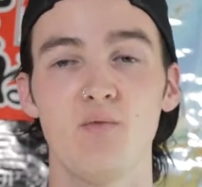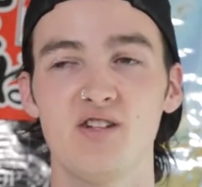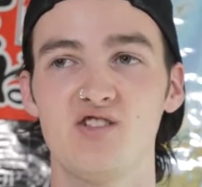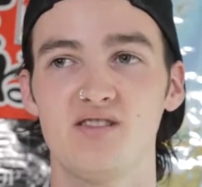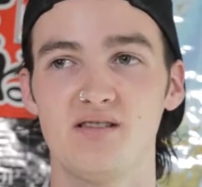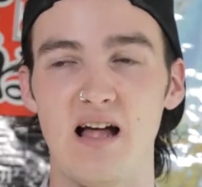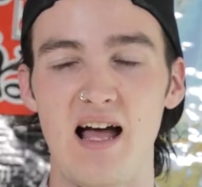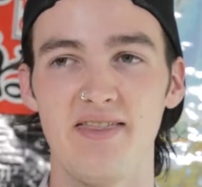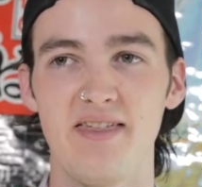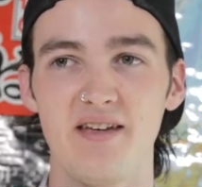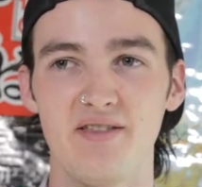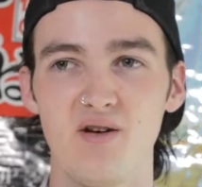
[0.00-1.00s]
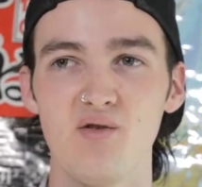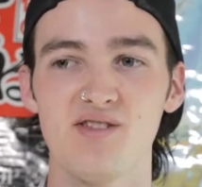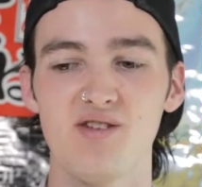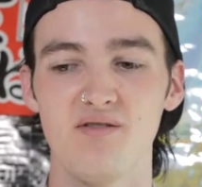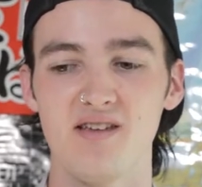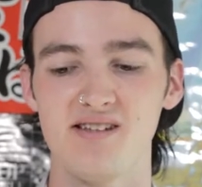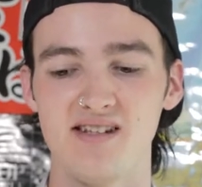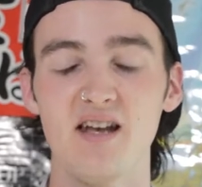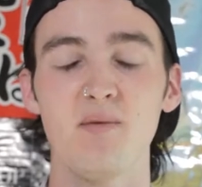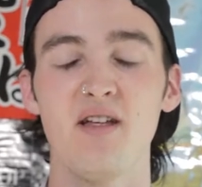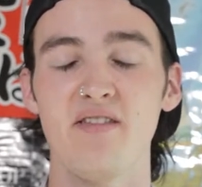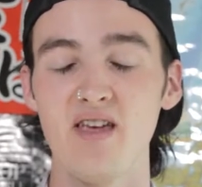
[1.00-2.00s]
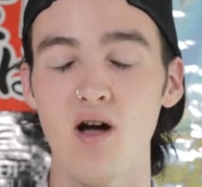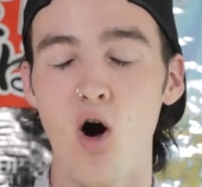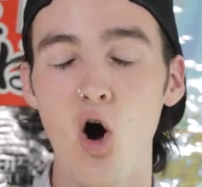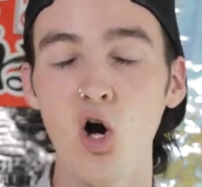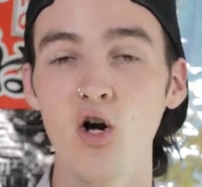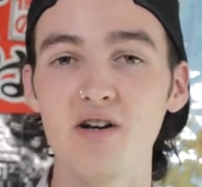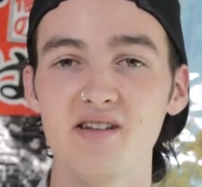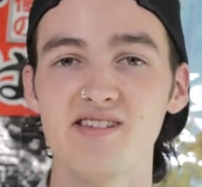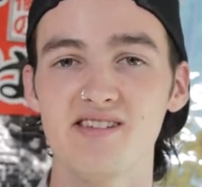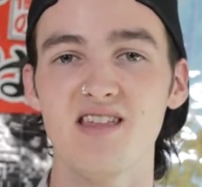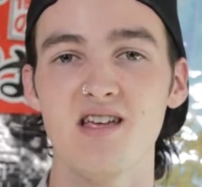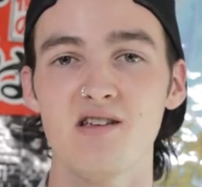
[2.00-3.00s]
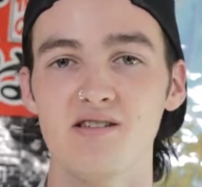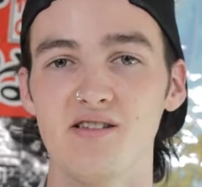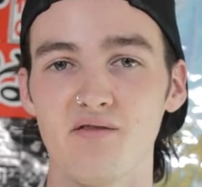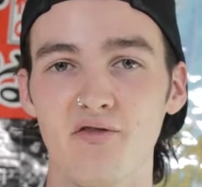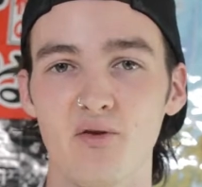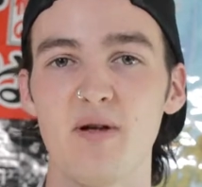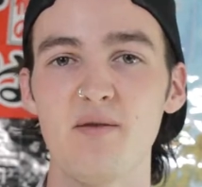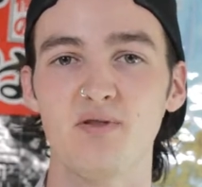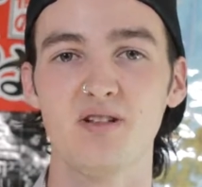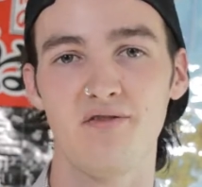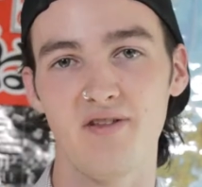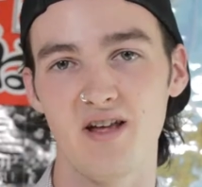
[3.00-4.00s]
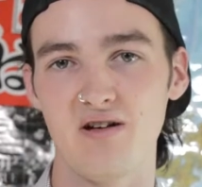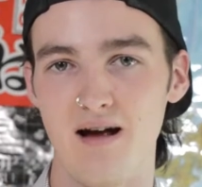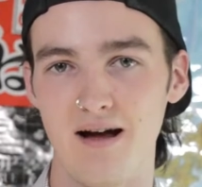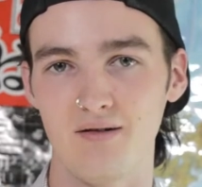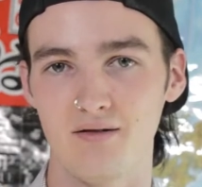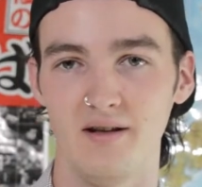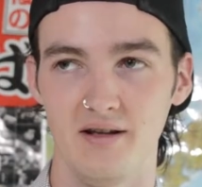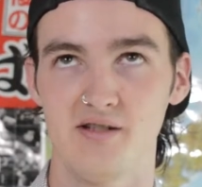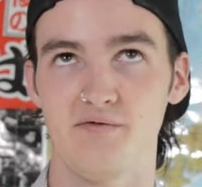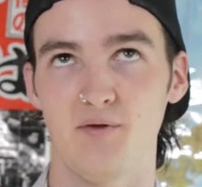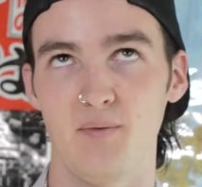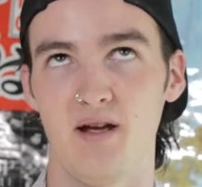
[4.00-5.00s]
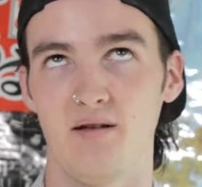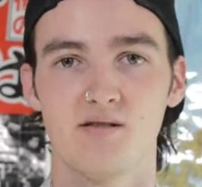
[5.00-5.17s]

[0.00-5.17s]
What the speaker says: which I think those two things tend to be the hardest things for people to figure out, at least for me.